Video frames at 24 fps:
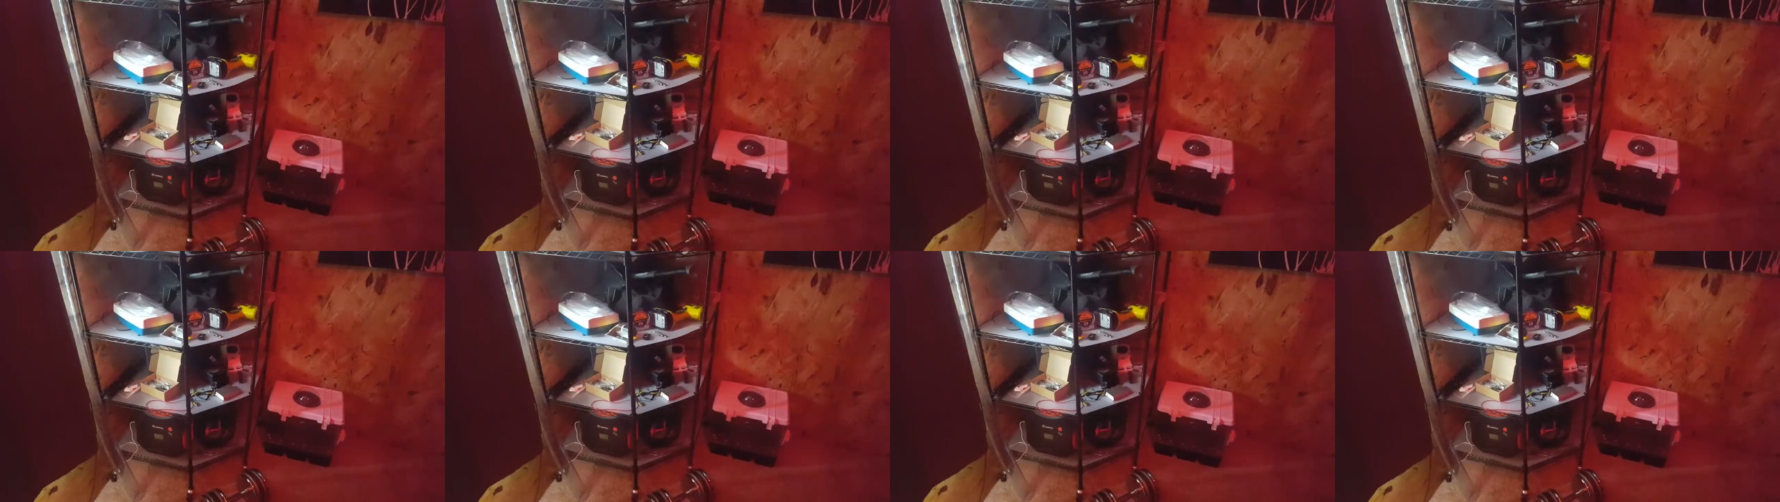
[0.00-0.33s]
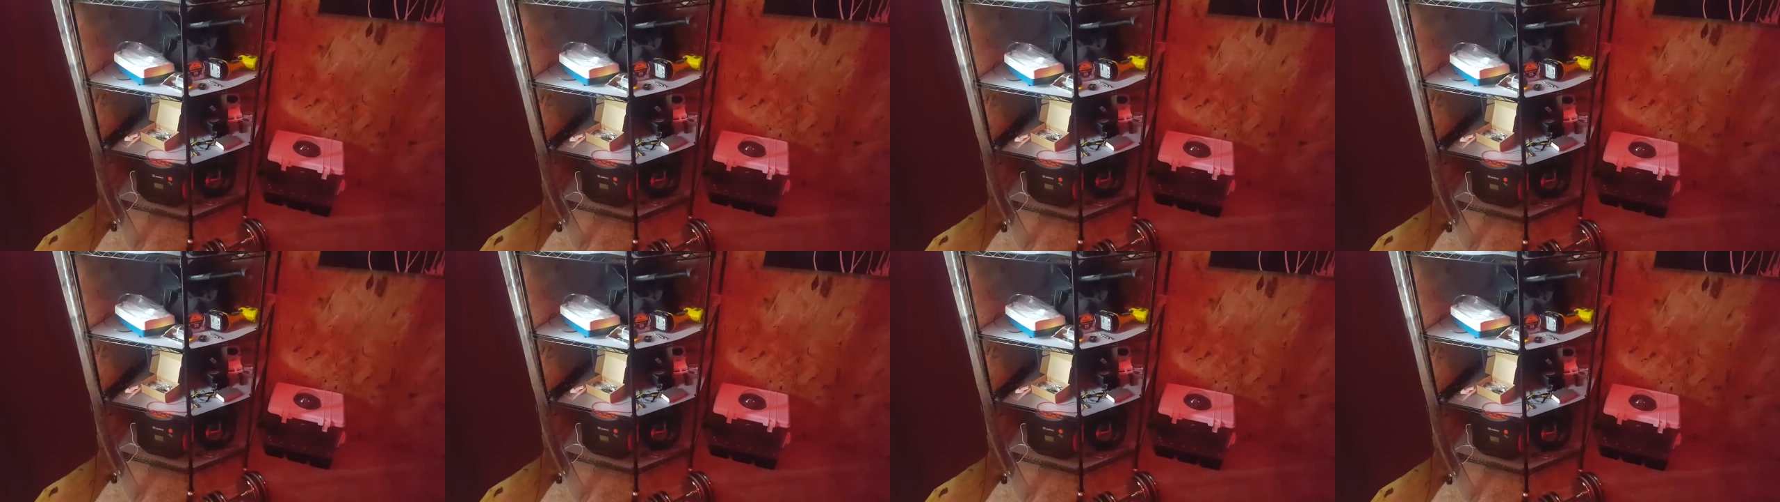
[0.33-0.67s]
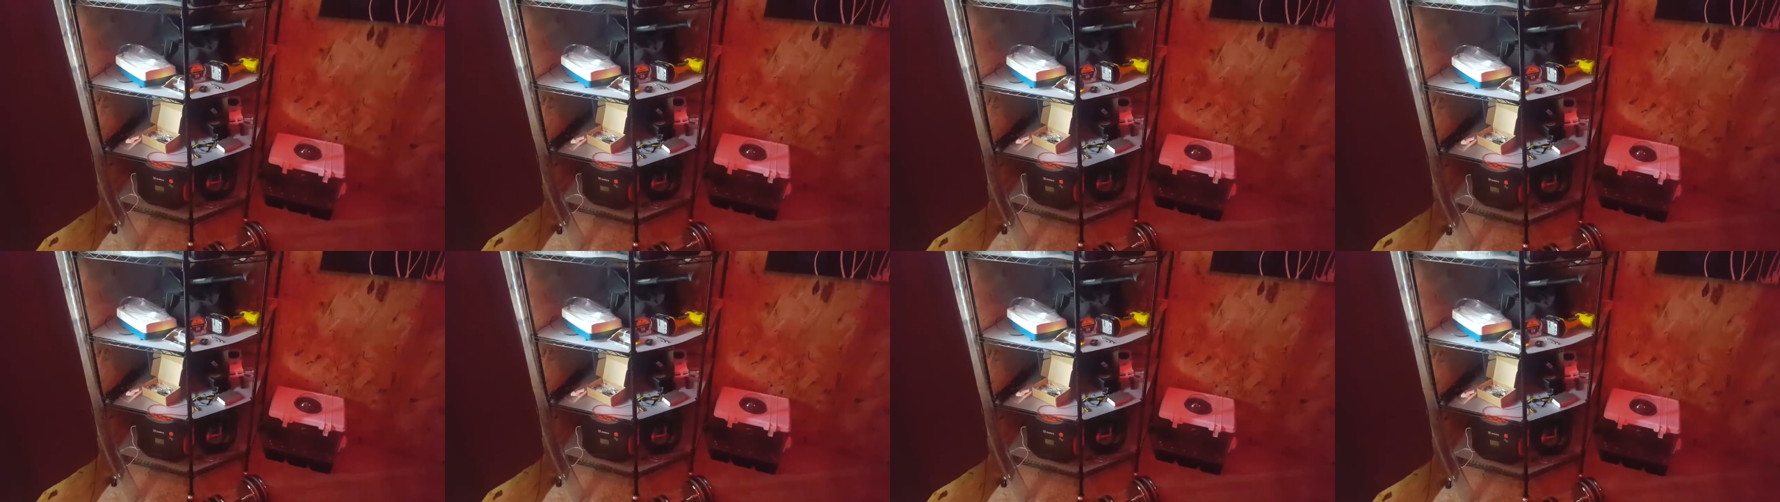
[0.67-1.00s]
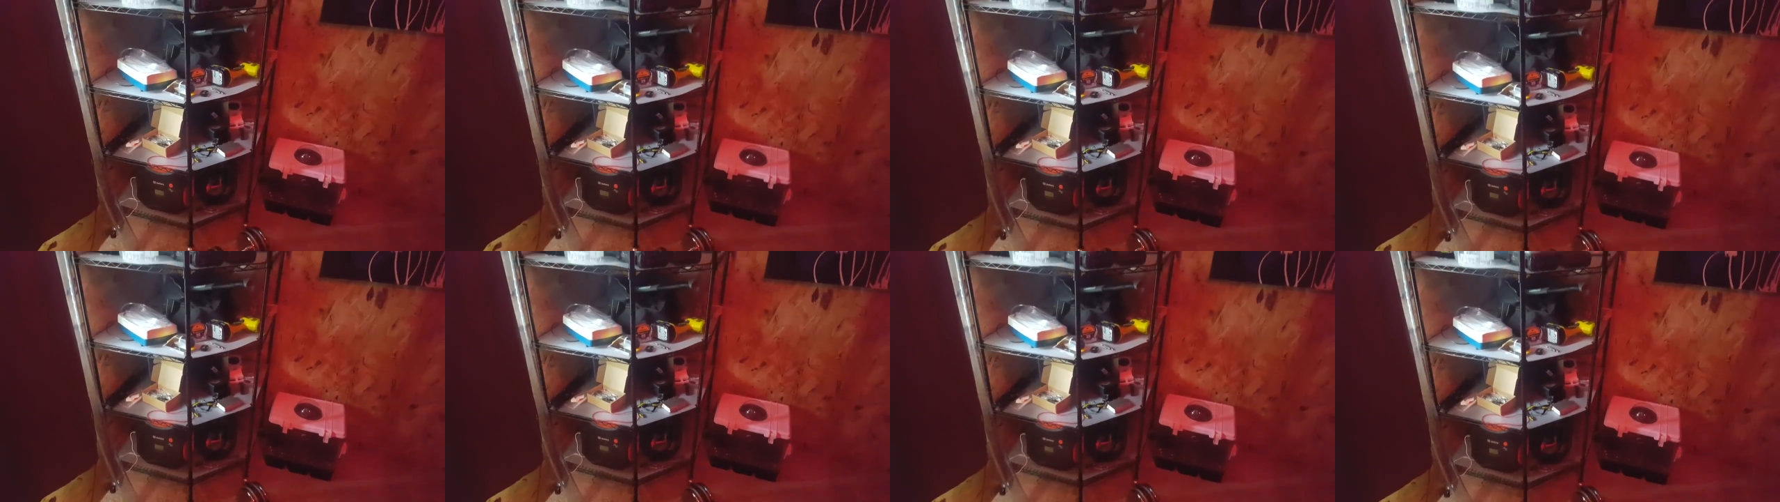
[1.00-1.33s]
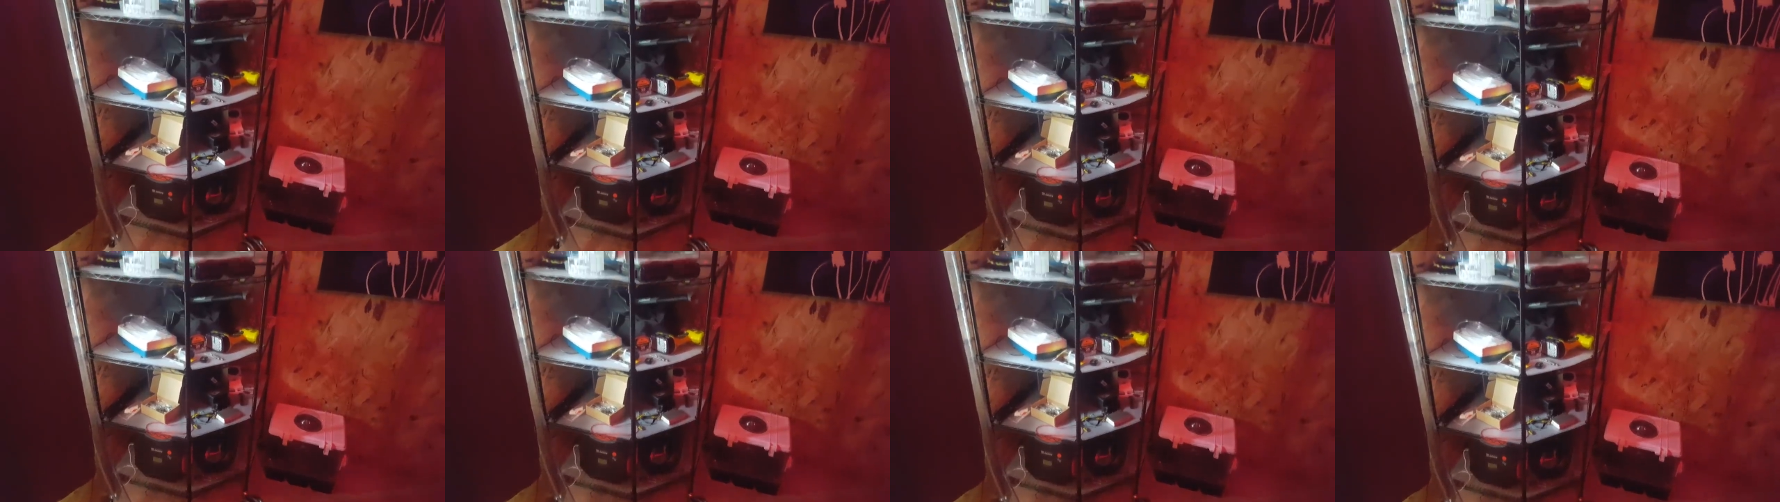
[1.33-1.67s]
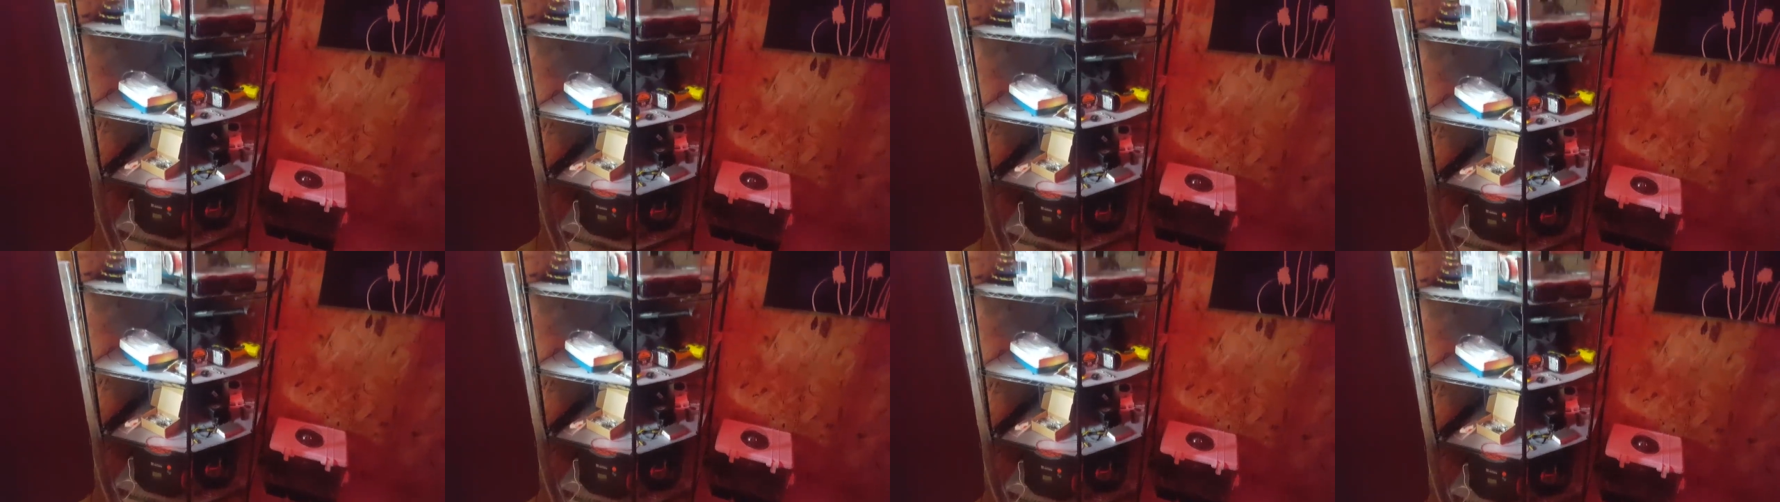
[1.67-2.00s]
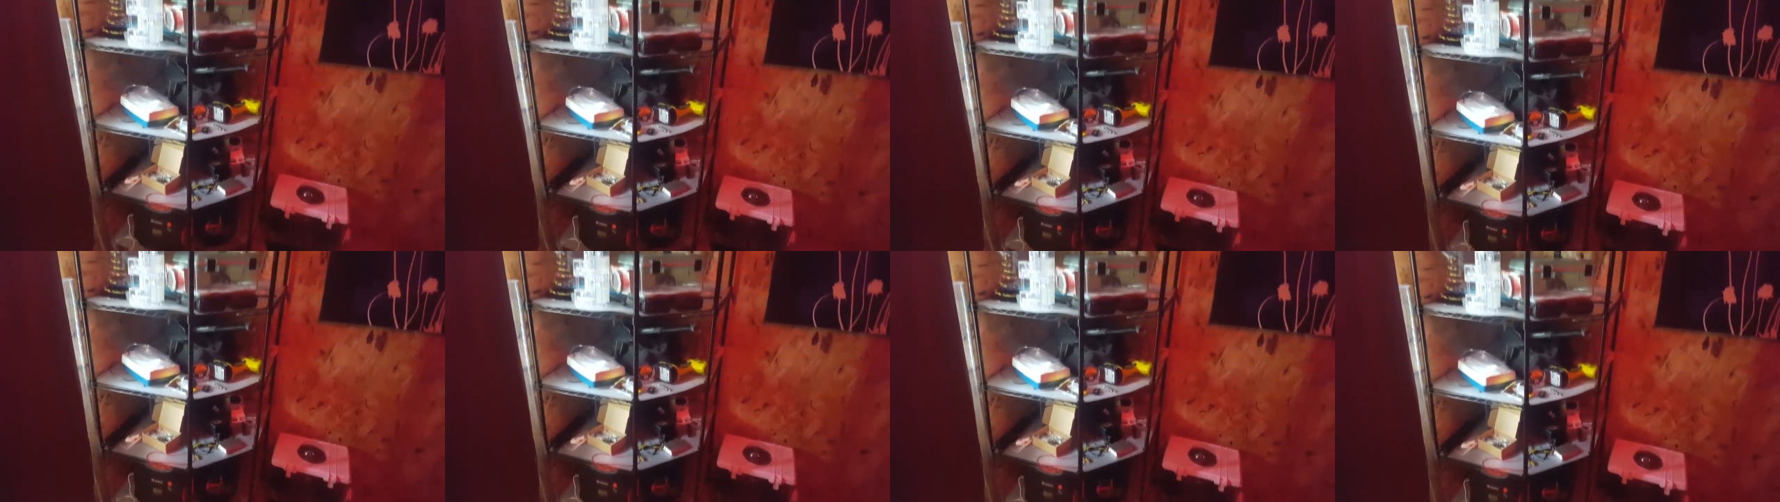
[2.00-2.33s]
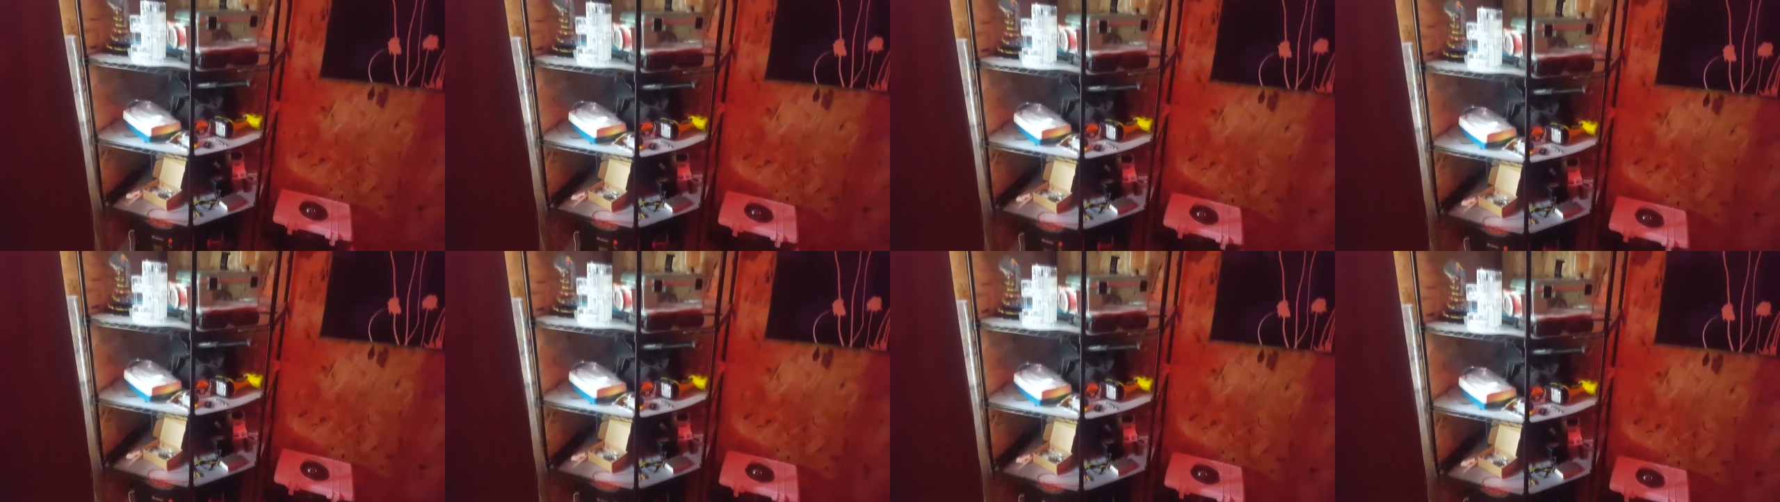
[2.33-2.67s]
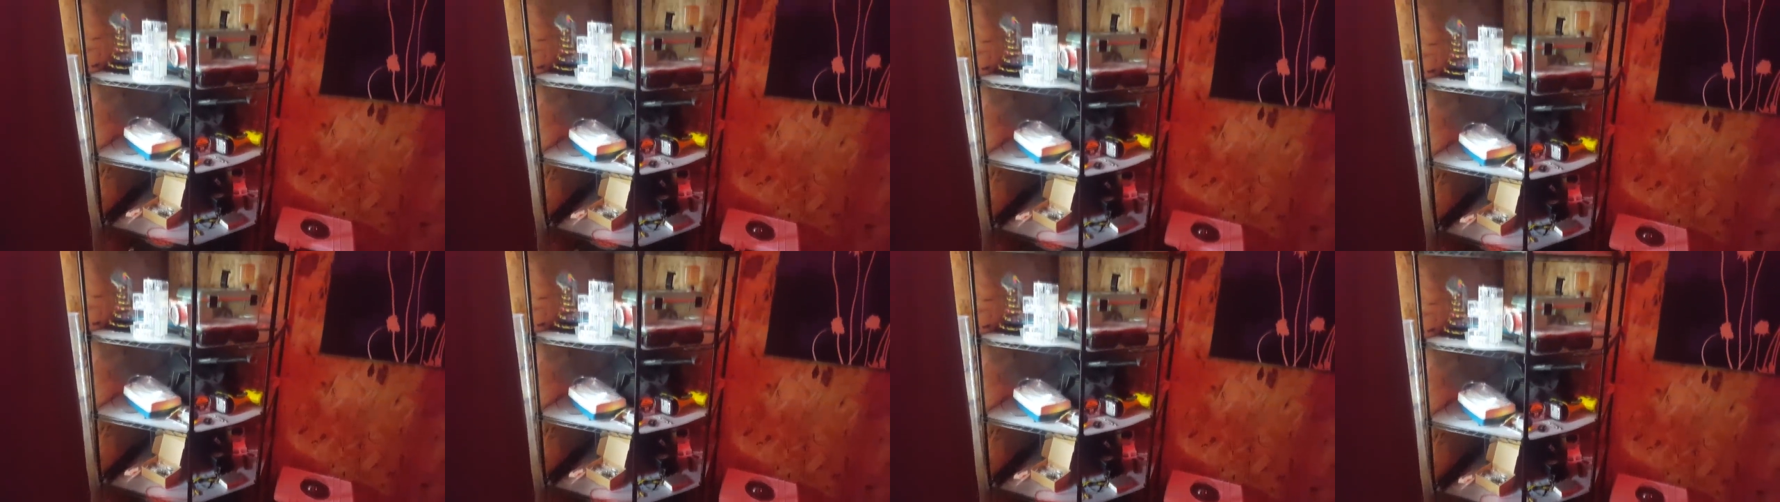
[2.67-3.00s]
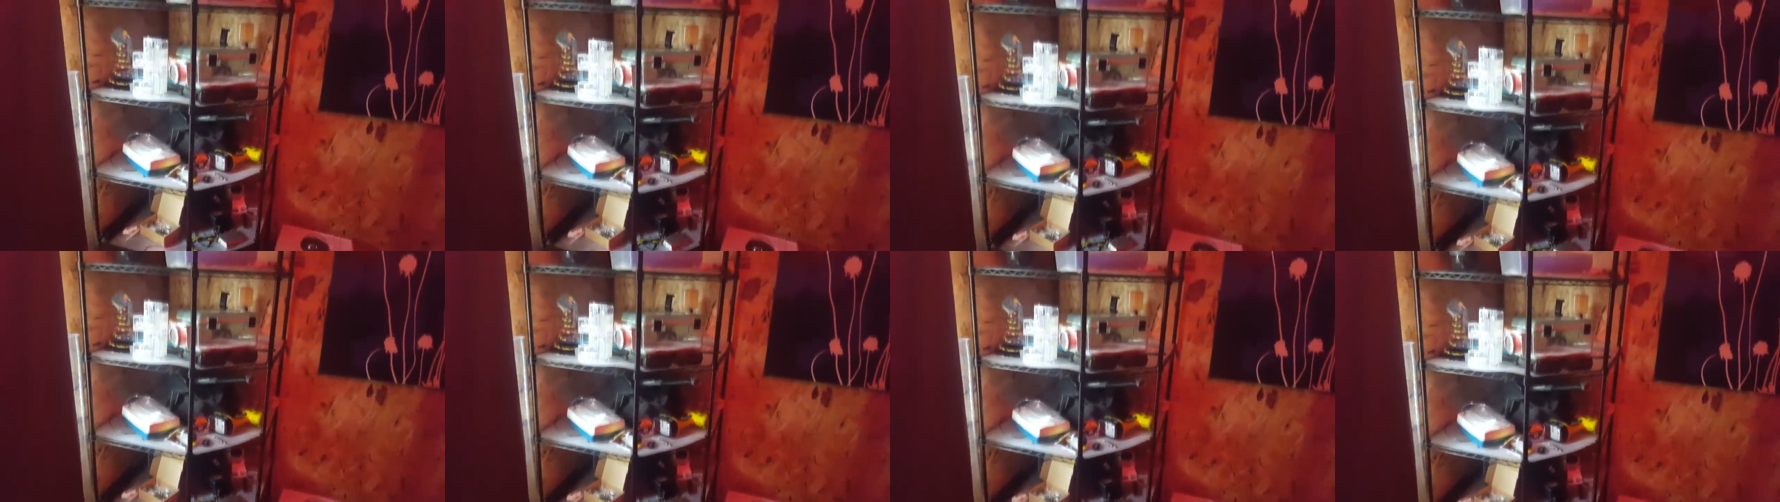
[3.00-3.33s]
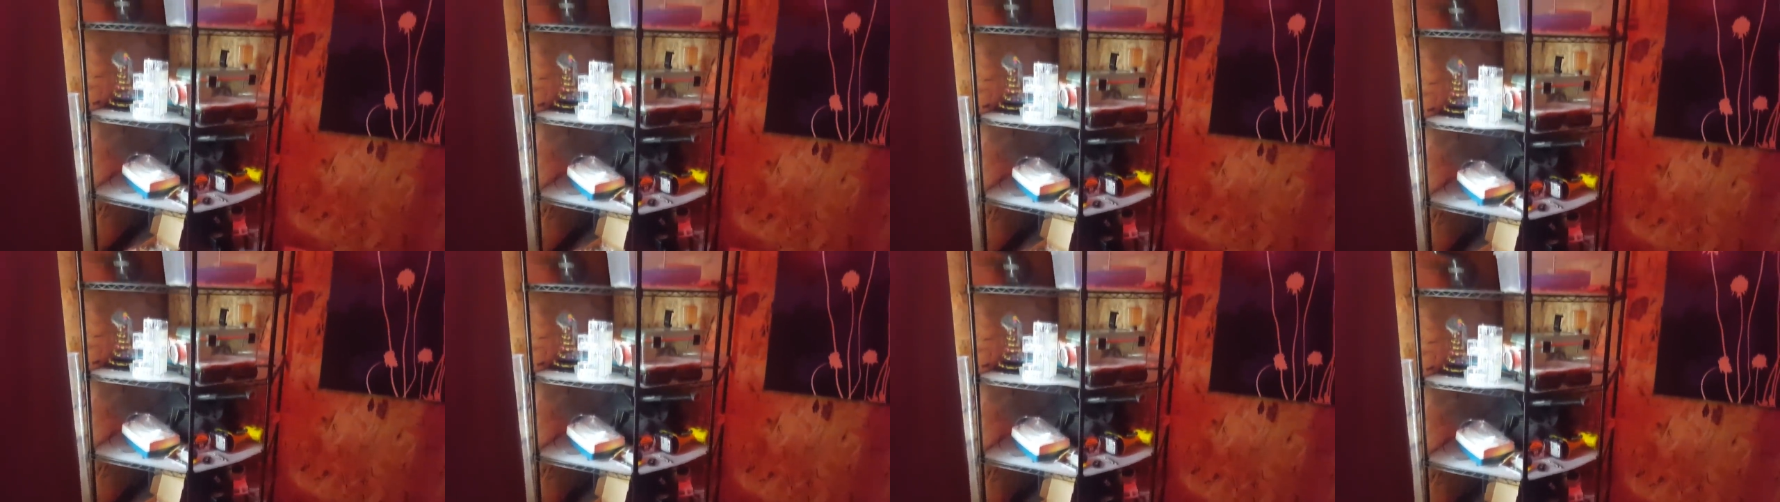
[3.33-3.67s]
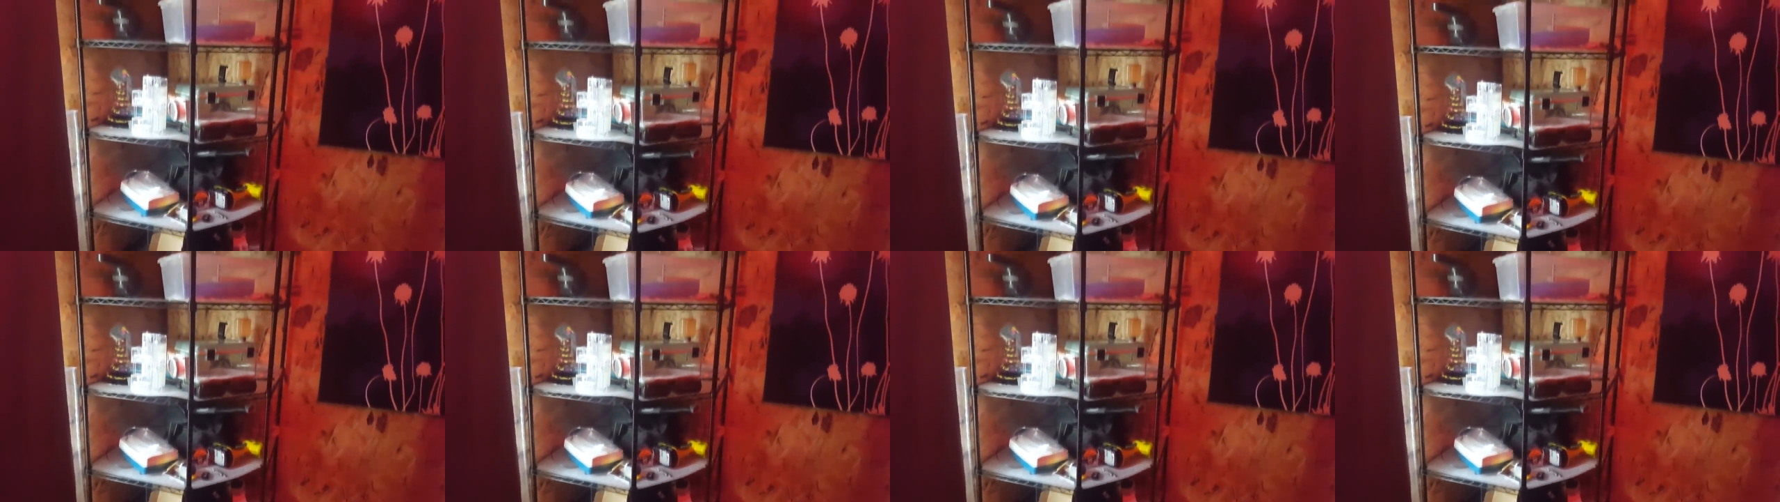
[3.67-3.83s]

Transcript: [unreadable: no face in view]